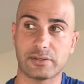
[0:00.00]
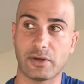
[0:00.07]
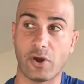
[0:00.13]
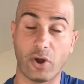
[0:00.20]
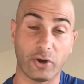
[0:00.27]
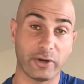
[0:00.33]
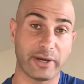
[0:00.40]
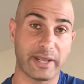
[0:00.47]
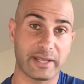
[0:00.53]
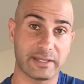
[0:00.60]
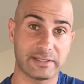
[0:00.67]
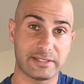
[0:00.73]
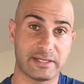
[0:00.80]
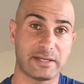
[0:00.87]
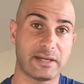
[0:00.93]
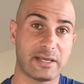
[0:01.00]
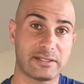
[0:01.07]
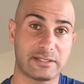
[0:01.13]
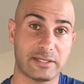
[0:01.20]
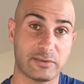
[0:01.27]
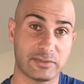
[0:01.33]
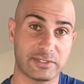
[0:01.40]
RNA and DNA
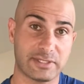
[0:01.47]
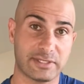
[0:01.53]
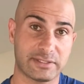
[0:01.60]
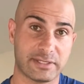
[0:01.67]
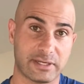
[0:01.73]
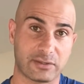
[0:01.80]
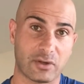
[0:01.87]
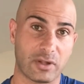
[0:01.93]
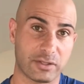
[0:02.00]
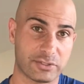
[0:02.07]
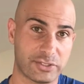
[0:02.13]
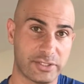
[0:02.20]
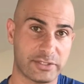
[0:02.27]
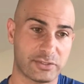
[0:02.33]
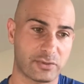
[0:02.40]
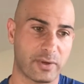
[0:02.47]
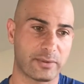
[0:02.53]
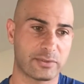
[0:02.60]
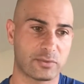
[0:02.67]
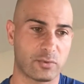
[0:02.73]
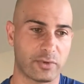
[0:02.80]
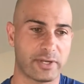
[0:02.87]
sequencing technology. So I
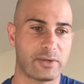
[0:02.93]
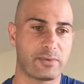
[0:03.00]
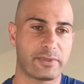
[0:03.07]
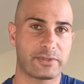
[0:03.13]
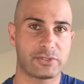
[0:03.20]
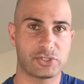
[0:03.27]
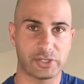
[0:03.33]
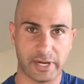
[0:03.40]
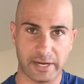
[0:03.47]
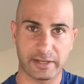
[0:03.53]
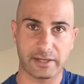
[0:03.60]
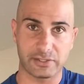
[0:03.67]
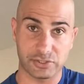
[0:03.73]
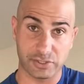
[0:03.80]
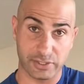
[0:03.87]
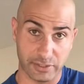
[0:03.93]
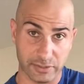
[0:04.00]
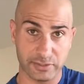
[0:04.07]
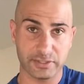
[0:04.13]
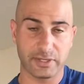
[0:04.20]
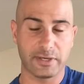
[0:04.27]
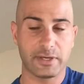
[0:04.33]
was working with genetic
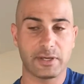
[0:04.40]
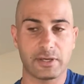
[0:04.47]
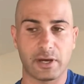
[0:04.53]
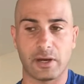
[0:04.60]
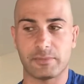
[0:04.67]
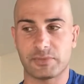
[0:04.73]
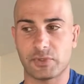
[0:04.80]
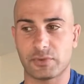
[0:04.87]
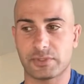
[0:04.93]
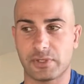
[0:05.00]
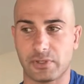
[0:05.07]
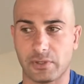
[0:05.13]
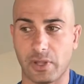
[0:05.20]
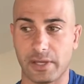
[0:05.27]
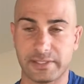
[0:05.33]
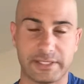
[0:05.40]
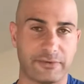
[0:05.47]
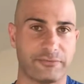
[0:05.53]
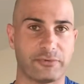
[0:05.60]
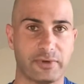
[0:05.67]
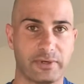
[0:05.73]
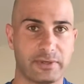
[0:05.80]
engineers. So it was a lot
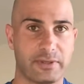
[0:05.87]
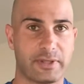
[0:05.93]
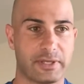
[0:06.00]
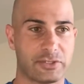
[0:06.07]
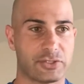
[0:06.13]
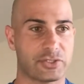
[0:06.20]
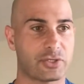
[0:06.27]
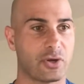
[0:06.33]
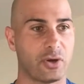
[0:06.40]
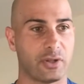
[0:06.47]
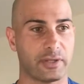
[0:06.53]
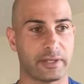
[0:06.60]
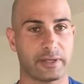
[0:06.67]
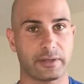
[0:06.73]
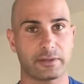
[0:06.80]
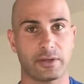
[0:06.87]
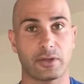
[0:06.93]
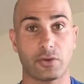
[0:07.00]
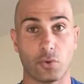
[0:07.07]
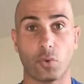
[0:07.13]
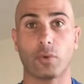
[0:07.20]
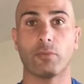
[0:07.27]
different than just calling a
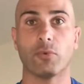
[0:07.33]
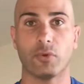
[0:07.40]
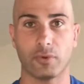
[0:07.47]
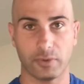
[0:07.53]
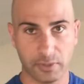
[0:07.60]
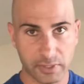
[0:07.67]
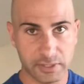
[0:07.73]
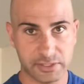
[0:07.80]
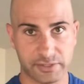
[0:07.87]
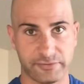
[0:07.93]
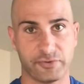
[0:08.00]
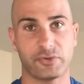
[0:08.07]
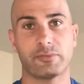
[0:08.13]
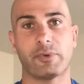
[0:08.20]
normal civilian